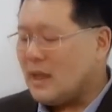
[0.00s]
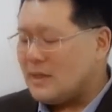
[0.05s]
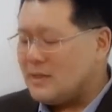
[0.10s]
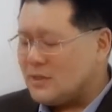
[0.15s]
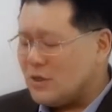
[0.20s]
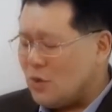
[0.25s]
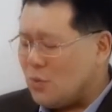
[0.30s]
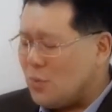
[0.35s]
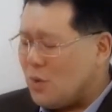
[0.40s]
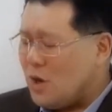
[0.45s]

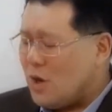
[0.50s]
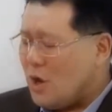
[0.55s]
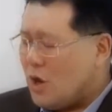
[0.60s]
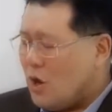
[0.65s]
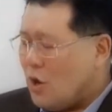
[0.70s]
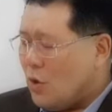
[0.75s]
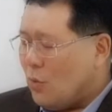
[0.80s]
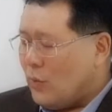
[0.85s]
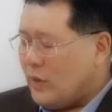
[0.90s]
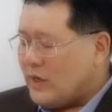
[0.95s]
So
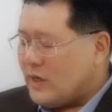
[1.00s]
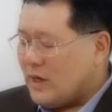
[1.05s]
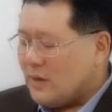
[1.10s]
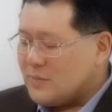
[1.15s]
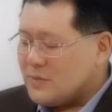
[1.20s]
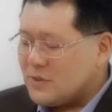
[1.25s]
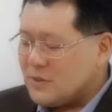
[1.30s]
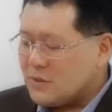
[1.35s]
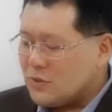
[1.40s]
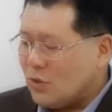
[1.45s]
when it
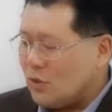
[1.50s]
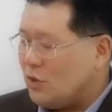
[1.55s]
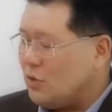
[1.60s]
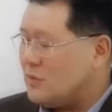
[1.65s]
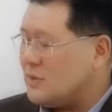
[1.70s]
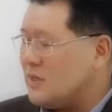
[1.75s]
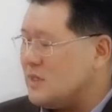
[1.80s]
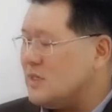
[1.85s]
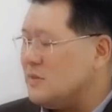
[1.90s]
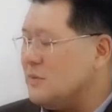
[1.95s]
comes to
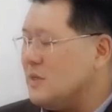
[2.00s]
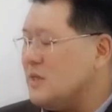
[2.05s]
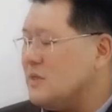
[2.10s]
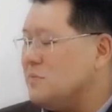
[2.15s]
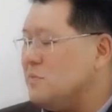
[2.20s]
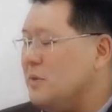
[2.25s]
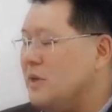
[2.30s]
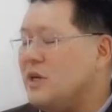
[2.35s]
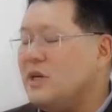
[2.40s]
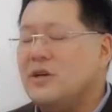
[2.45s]
scoliosis,
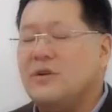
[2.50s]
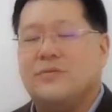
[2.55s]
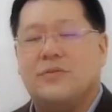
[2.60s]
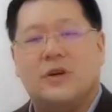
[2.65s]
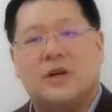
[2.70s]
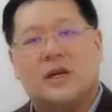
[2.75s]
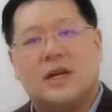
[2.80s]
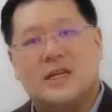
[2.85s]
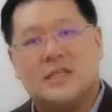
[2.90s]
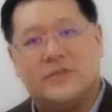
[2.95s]
there's many
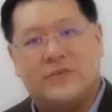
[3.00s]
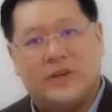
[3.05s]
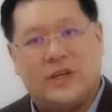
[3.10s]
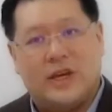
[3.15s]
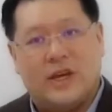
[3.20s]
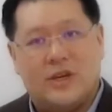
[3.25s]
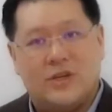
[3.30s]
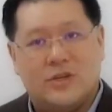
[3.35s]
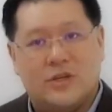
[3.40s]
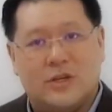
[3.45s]
different
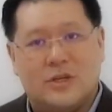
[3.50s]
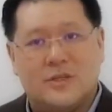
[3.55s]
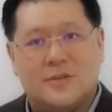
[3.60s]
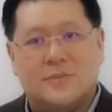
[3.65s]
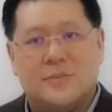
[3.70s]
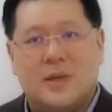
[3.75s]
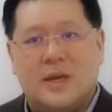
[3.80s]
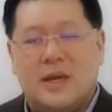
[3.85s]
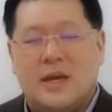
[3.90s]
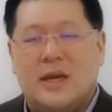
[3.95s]

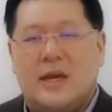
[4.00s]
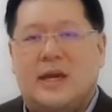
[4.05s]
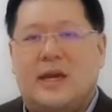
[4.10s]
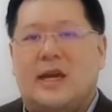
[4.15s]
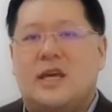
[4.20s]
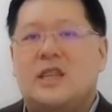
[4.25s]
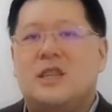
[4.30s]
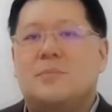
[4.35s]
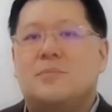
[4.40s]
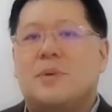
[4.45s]
classifications.
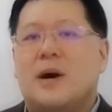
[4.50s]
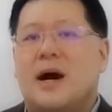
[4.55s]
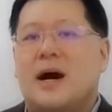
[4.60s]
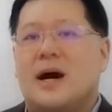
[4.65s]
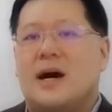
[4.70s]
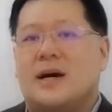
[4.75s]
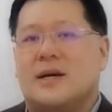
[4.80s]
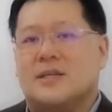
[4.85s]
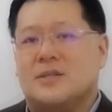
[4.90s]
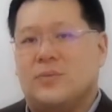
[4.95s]
In the
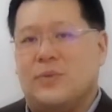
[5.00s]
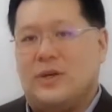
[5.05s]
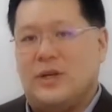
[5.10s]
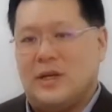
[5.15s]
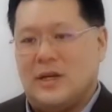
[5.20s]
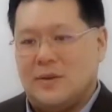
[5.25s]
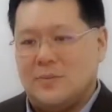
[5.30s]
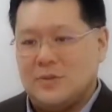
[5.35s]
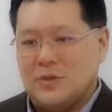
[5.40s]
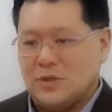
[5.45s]
past, when it
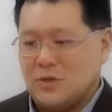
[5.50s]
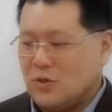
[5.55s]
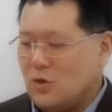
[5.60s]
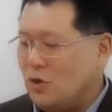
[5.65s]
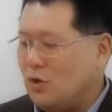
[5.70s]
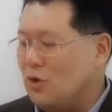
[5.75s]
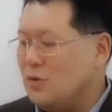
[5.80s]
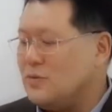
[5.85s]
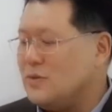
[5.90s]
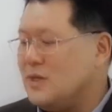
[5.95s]
comes to
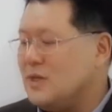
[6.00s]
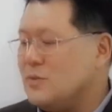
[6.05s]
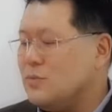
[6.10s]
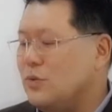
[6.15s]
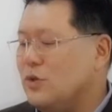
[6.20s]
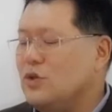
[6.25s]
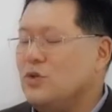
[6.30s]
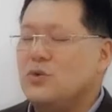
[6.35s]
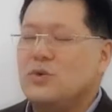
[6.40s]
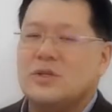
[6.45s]
scoliosis,
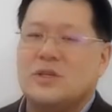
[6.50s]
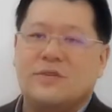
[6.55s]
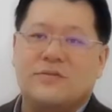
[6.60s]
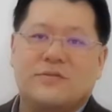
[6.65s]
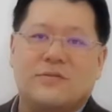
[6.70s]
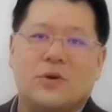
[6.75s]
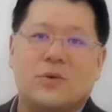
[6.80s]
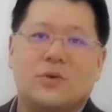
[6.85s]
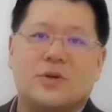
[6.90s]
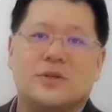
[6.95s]
we usually
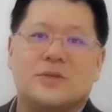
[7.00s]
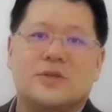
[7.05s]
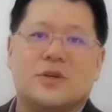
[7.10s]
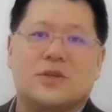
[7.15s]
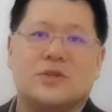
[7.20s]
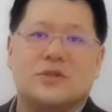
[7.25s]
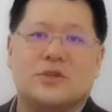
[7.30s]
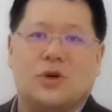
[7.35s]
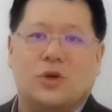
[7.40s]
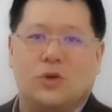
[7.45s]
focus
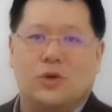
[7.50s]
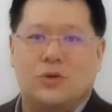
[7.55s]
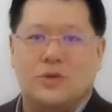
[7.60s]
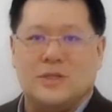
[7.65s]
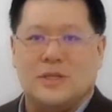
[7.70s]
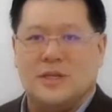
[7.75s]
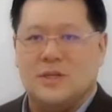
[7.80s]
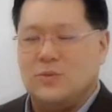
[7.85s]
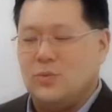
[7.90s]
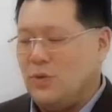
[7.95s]
on
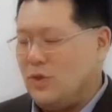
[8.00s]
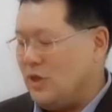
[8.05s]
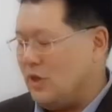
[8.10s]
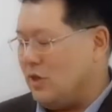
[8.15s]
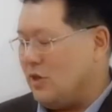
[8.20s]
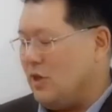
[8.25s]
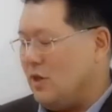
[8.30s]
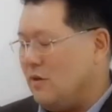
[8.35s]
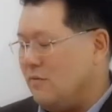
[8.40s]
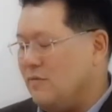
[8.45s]
scoliosis with the
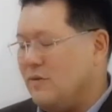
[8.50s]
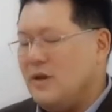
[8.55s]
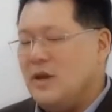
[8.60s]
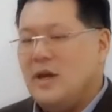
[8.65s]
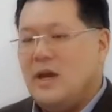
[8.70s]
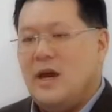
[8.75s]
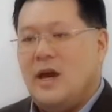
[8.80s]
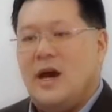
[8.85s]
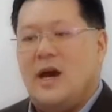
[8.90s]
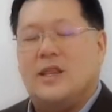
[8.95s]
curve
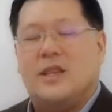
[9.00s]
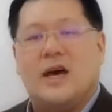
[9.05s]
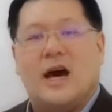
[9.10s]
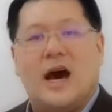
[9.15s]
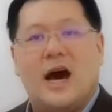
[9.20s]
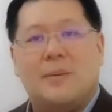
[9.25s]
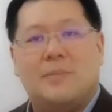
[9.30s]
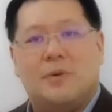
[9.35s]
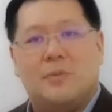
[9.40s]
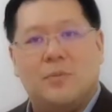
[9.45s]
and the
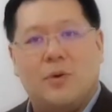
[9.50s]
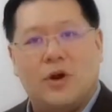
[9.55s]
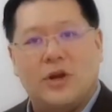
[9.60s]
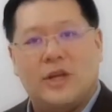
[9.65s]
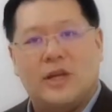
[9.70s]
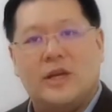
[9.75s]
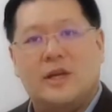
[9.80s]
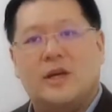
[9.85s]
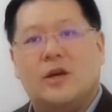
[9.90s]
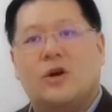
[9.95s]
upper
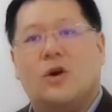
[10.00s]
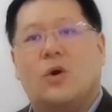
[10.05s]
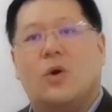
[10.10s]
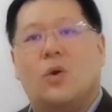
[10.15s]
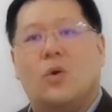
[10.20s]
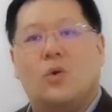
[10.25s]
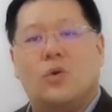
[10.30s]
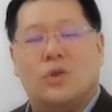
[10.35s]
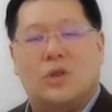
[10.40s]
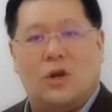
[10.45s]
body
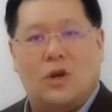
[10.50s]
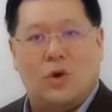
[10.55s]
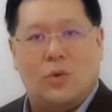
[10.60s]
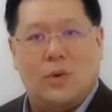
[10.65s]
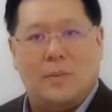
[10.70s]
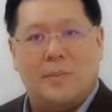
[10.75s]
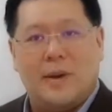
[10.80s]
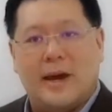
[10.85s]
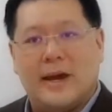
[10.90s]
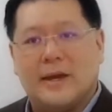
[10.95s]
or the
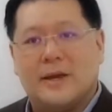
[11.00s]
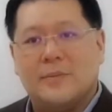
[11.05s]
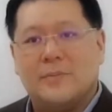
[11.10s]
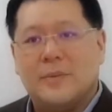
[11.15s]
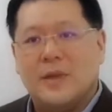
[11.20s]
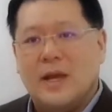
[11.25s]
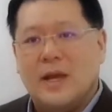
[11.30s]
lower back.